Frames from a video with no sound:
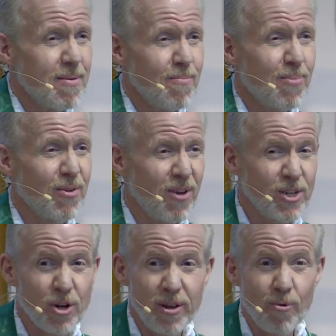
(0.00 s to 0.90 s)
But
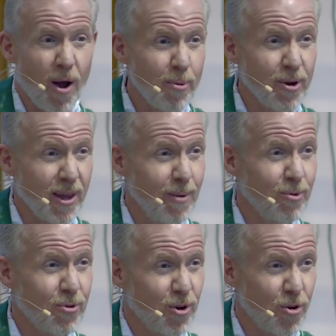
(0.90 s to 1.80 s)
eventually, Robert came
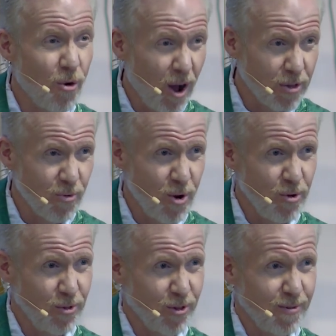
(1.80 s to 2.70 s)
to a
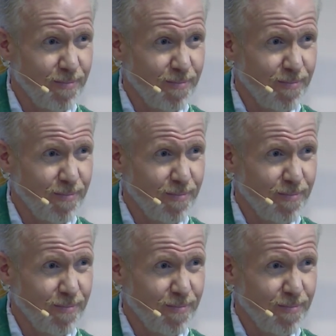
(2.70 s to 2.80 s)
crossroads